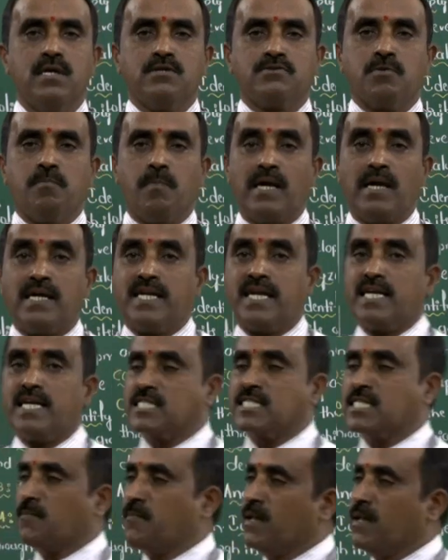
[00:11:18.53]
So
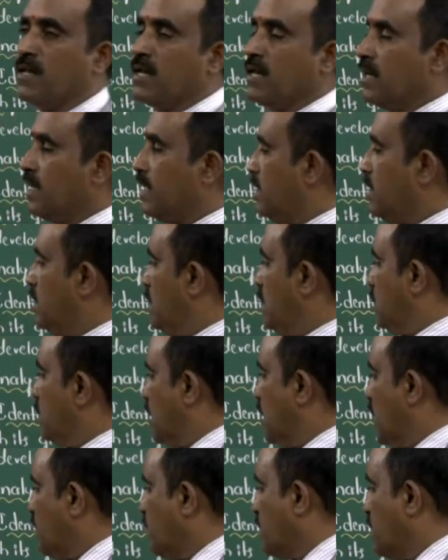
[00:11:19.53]
multidisciplinary,
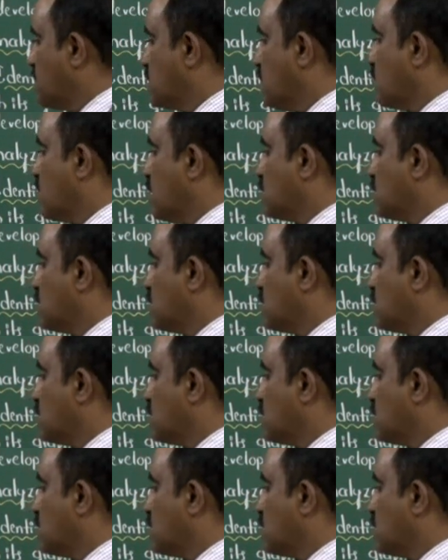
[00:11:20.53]
the name itself